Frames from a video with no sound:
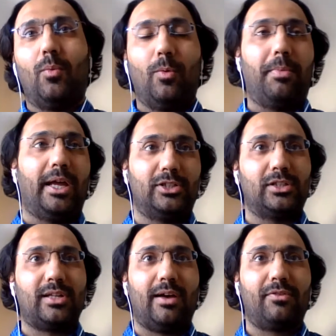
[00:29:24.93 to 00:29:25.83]
all
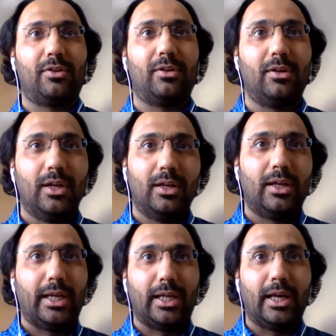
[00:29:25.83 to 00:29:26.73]
patients have to
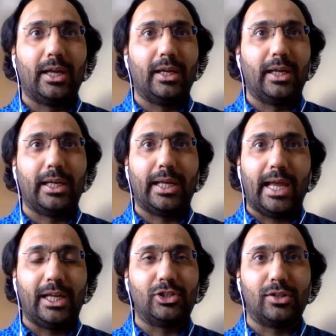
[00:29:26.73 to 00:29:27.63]

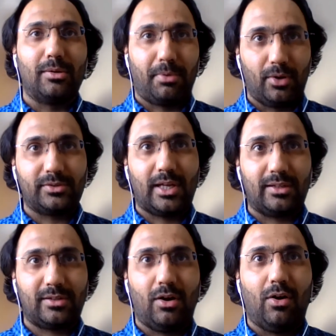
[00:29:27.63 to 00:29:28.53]
engage in the
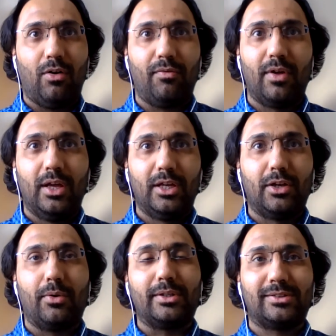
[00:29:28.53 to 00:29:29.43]
process of
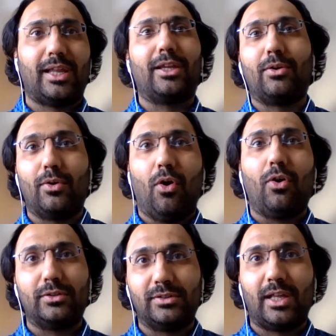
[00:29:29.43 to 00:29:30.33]
consenting or
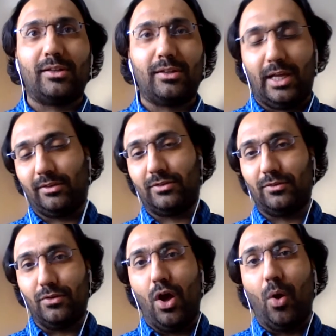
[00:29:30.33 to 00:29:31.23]
not consenting. The answer
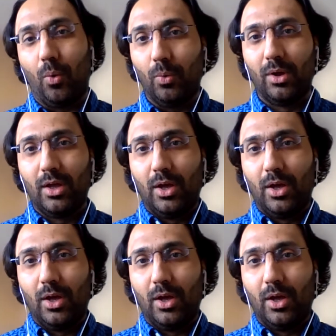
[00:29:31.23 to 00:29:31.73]
is no.